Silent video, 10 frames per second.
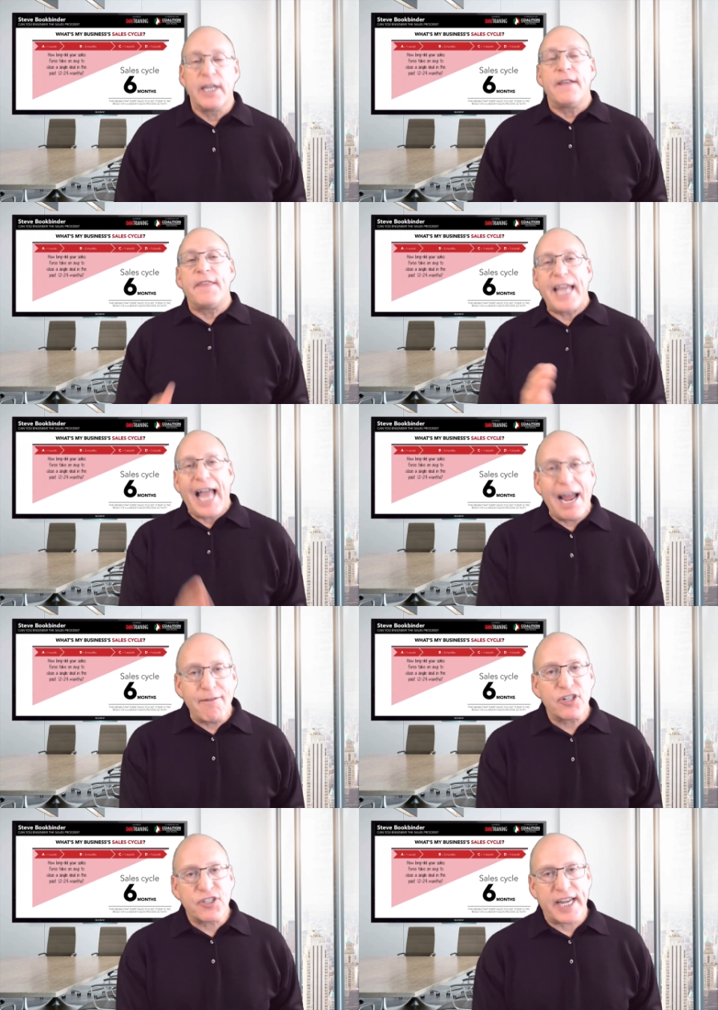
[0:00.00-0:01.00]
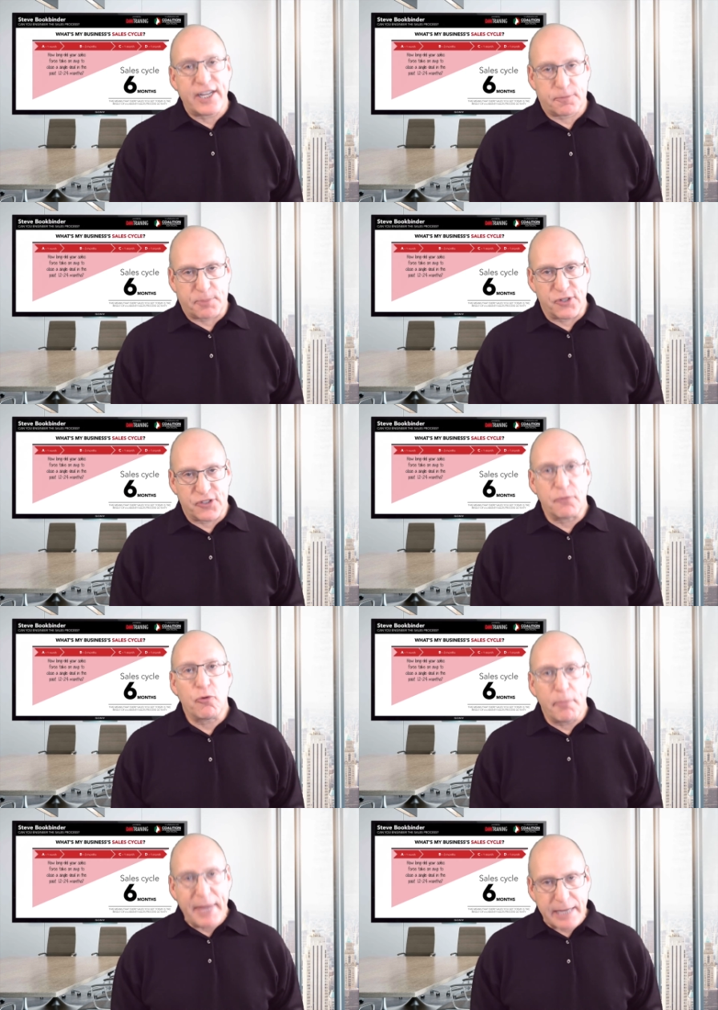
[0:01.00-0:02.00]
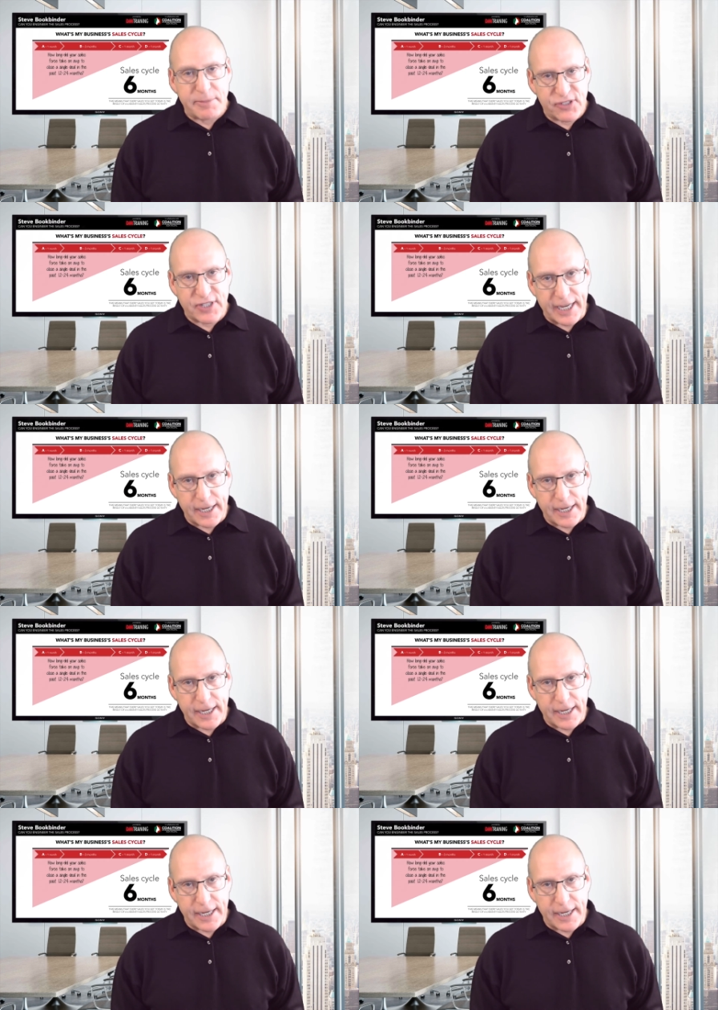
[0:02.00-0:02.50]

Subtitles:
The average salesperson will make a mistake.